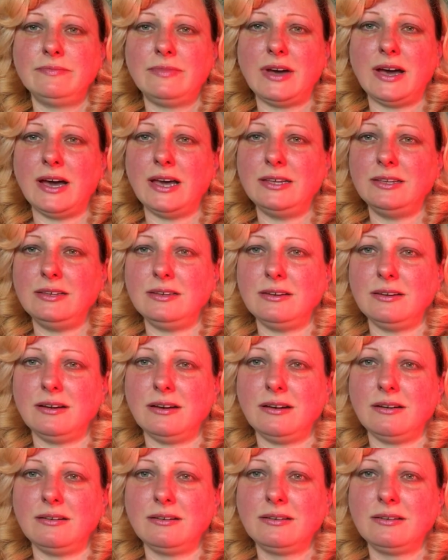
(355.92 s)

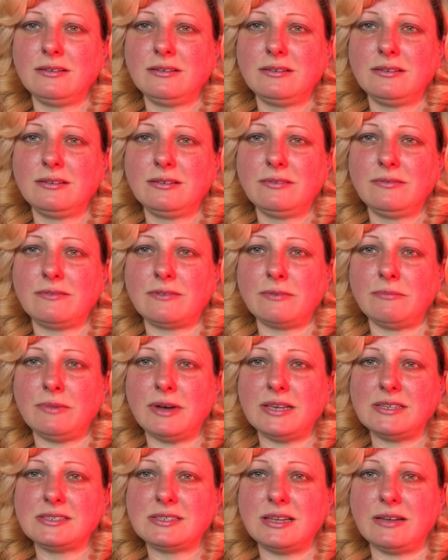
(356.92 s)
idea from
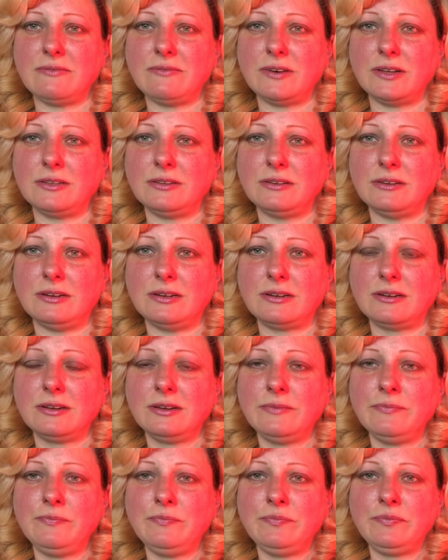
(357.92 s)
my stepfather.
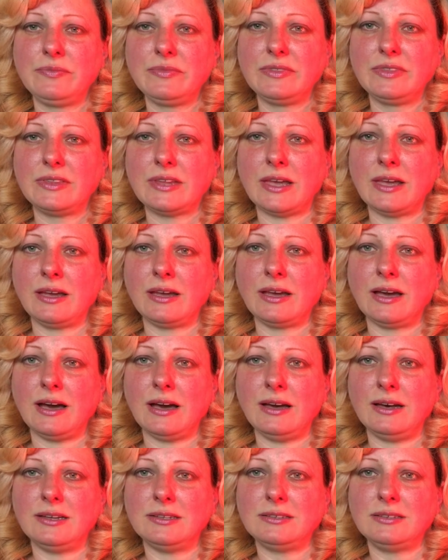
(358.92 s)
Thank
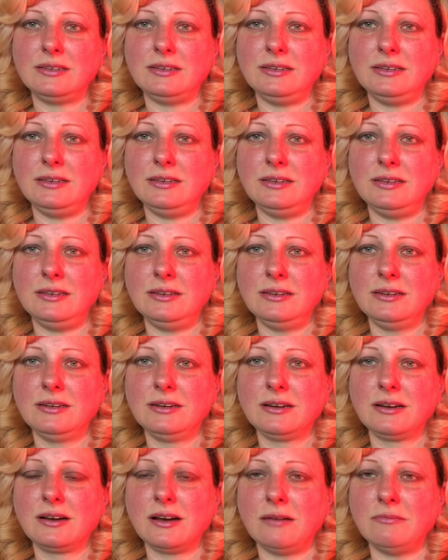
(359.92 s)
God he
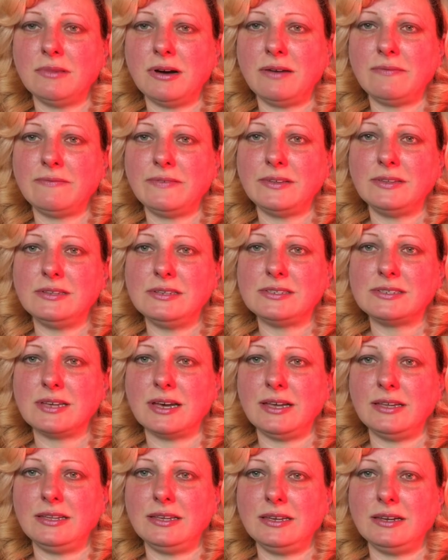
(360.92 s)
come up with this
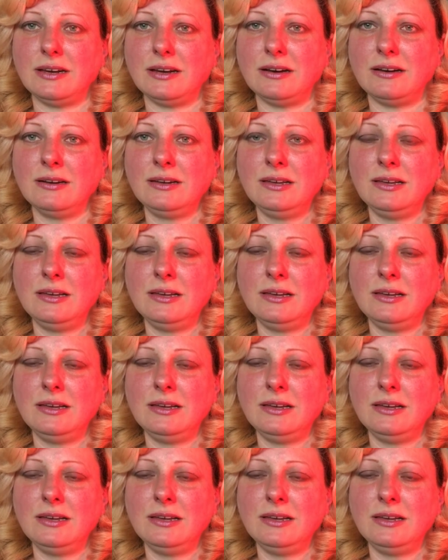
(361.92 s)
idea,